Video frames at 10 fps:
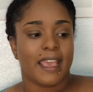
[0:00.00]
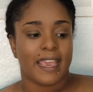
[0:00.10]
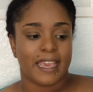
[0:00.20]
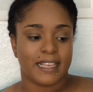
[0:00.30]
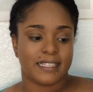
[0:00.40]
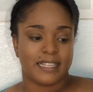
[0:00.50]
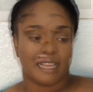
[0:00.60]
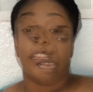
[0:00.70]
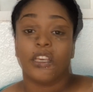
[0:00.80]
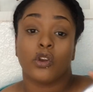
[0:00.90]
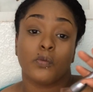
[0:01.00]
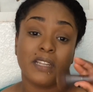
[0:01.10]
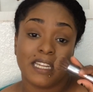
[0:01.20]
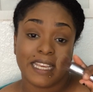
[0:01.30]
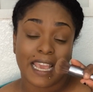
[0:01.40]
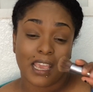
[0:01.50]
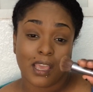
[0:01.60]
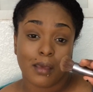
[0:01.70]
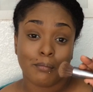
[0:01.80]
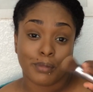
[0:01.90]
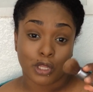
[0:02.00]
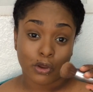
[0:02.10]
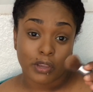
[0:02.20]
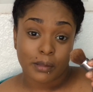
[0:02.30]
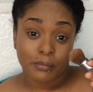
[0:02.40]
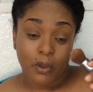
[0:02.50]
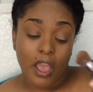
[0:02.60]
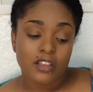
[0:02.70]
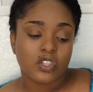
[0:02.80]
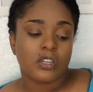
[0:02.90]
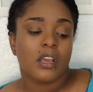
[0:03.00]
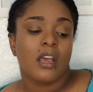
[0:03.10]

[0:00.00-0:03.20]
is the Urban Decay blurring brush.